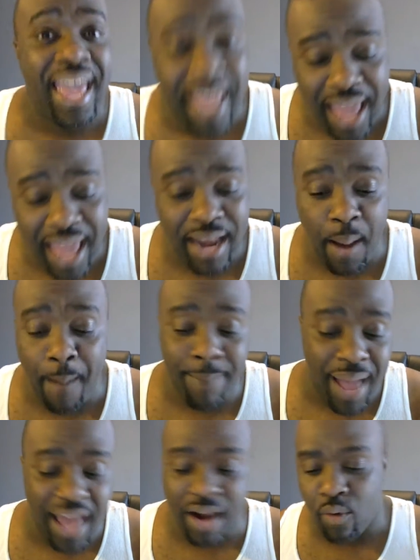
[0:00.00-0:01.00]
at
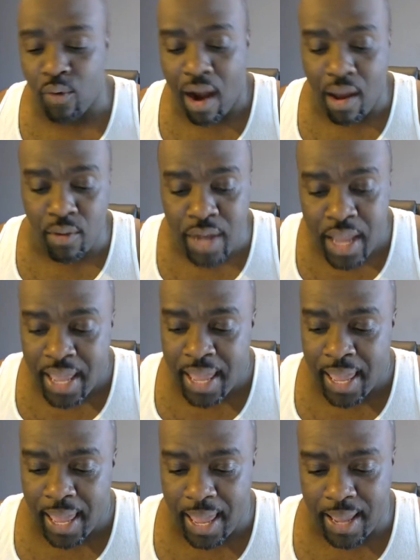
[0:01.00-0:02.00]
Battleground,
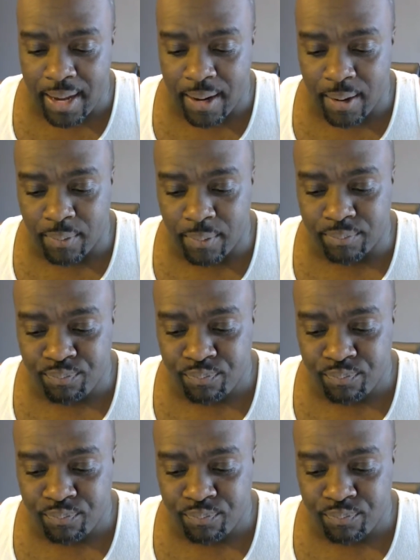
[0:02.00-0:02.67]
and